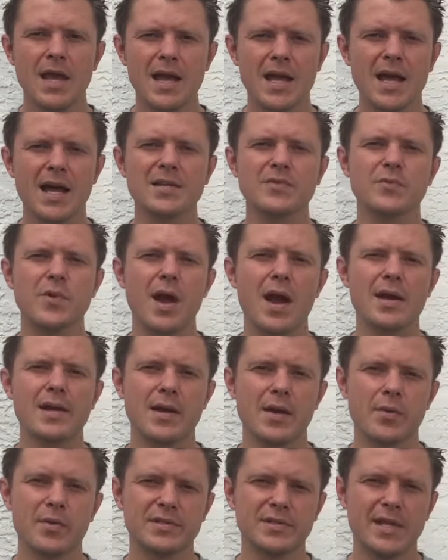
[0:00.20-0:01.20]
Hey guys, Ryan
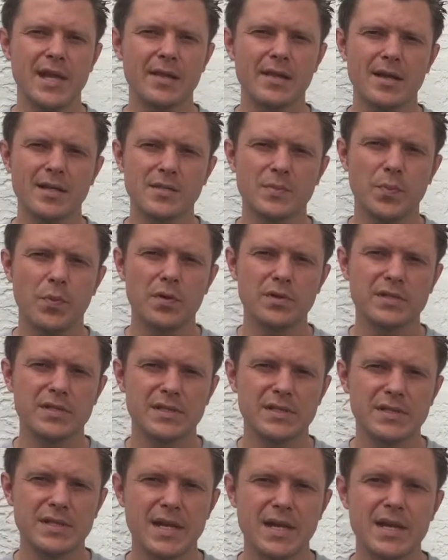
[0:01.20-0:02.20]
here with Sandlot Sportz
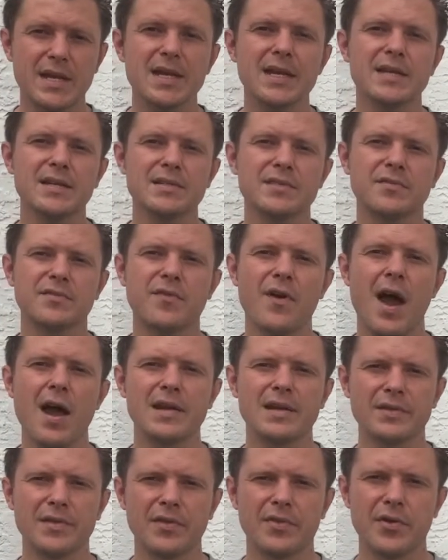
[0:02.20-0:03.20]
and today is
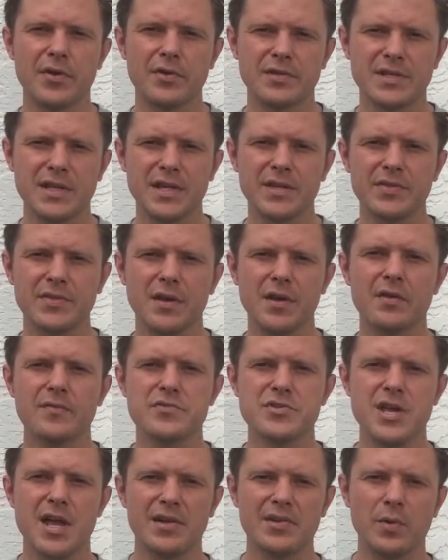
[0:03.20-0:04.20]
Friday the 13th
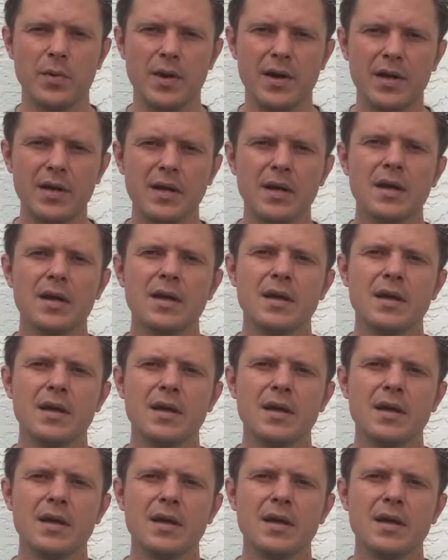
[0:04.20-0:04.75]
of January